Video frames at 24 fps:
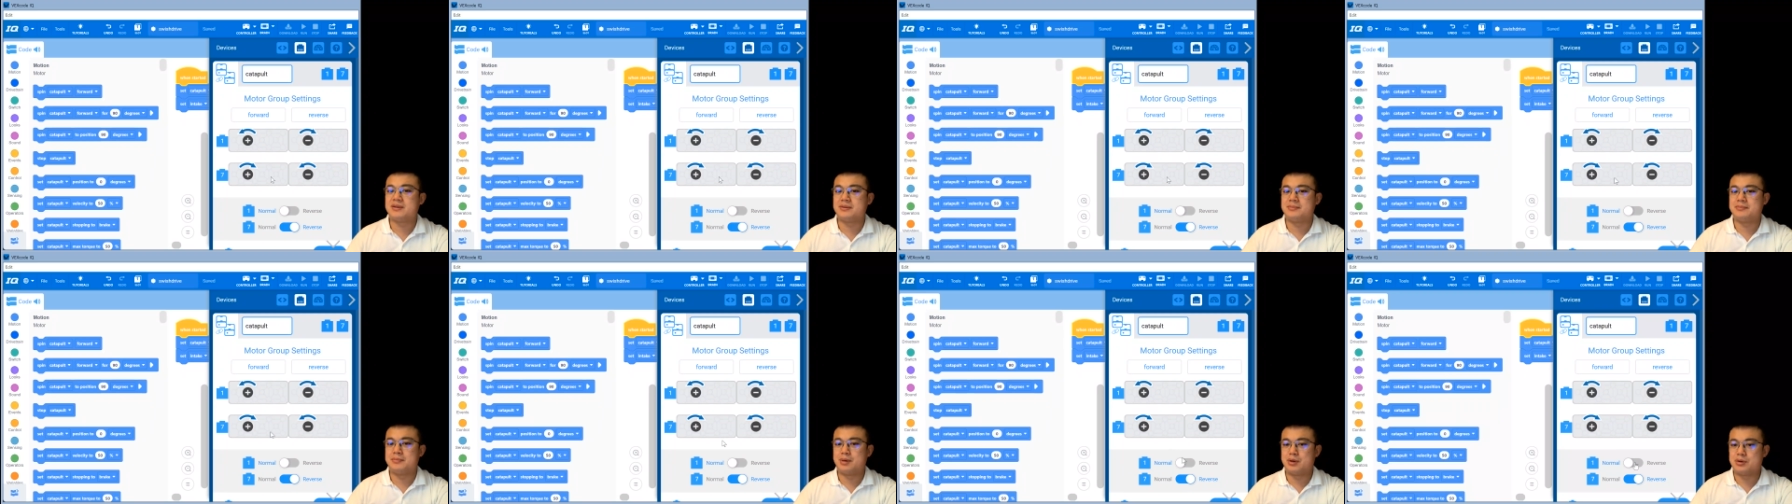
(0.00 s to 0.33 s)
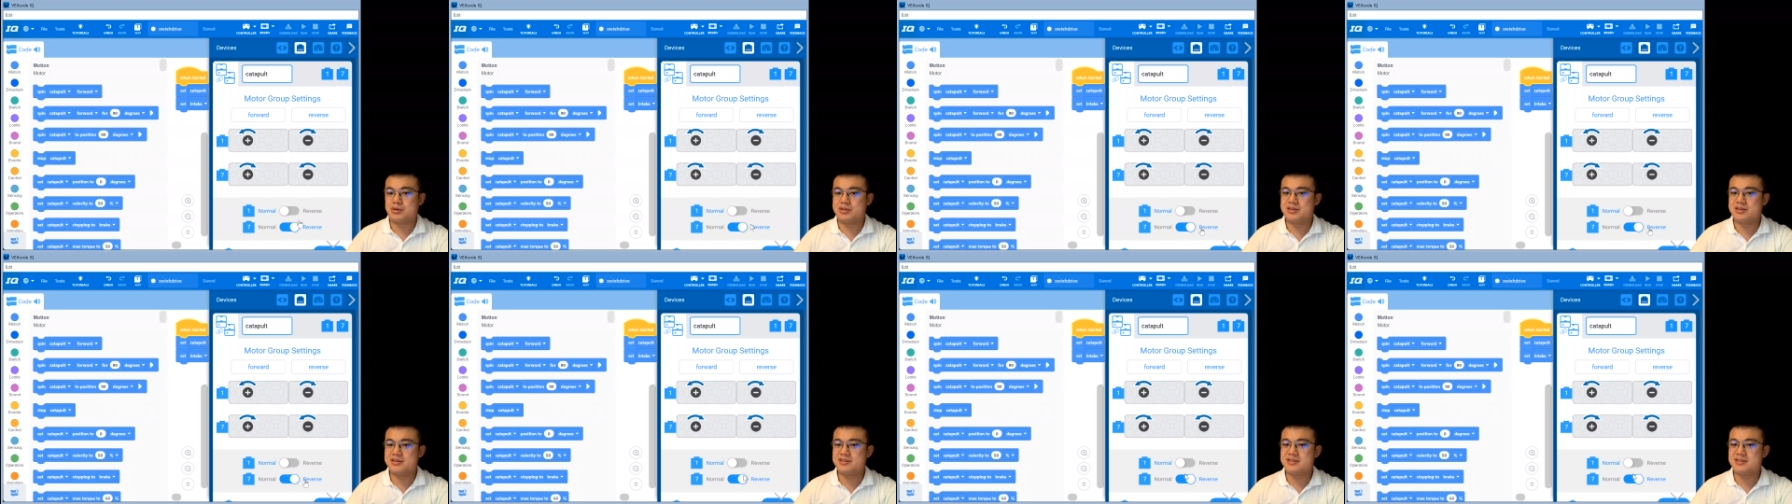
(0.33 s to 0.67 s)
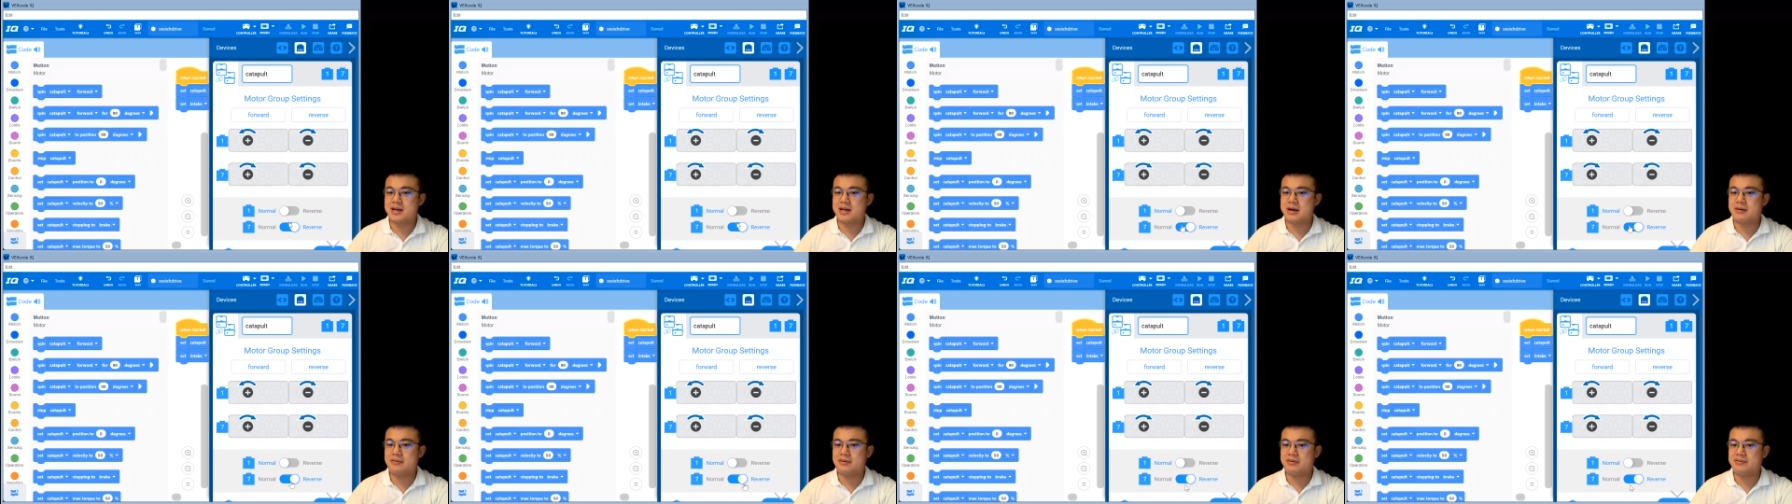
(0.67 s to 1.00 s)
the motors
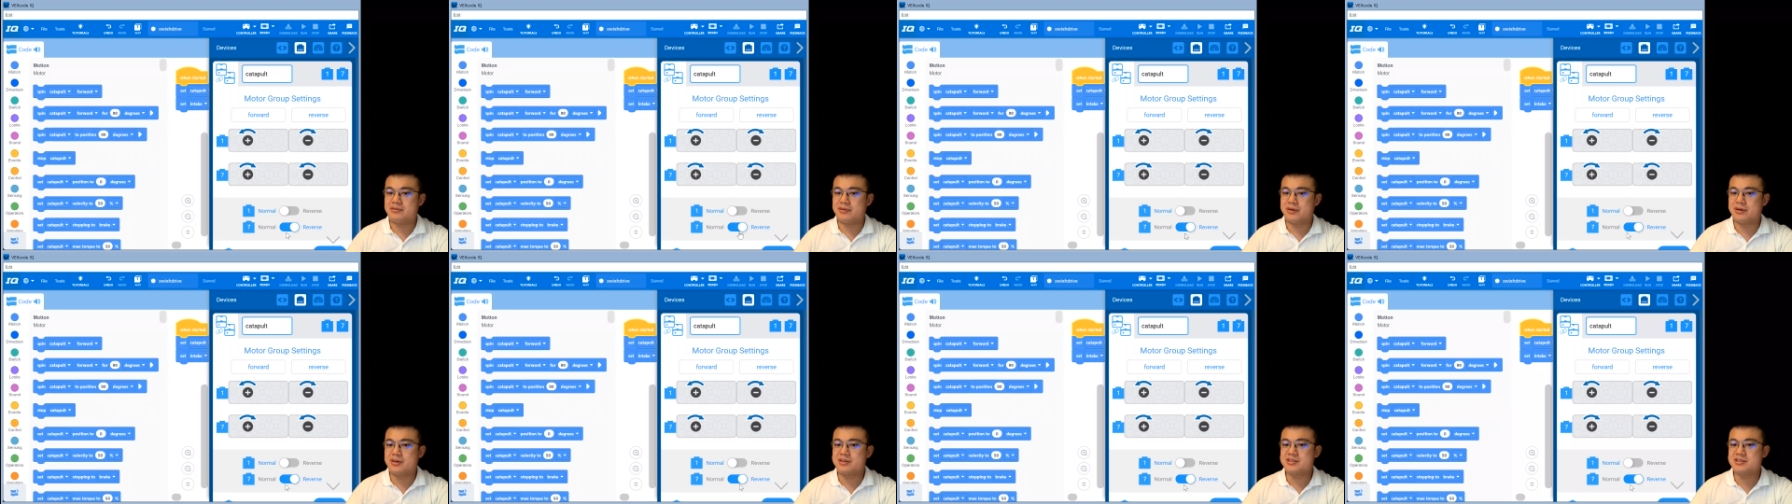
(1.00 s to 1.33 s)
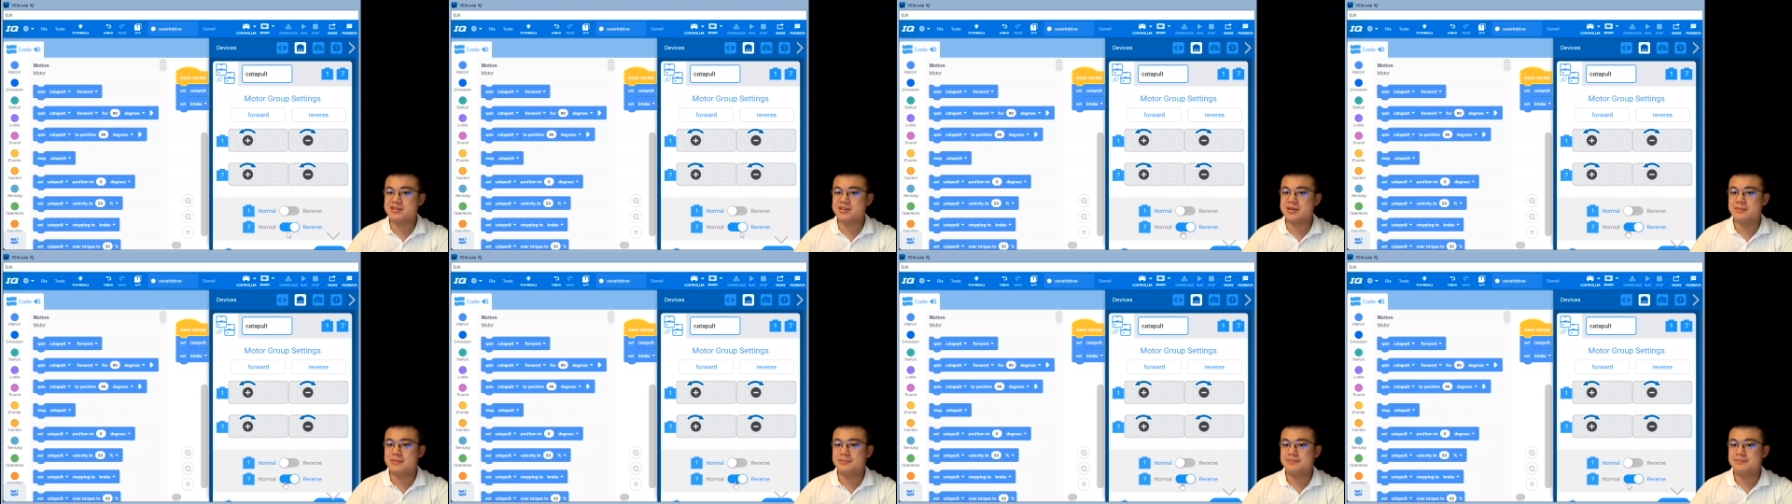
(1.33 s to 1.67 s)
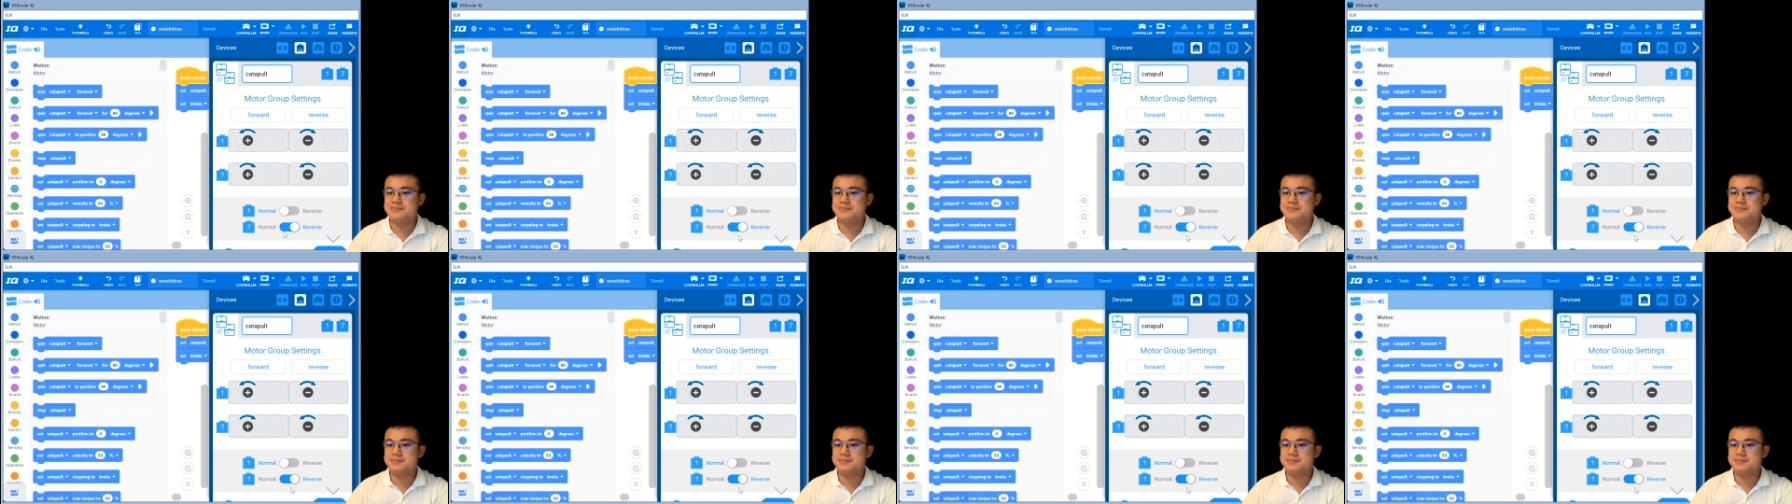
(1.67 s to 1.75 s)
are reversed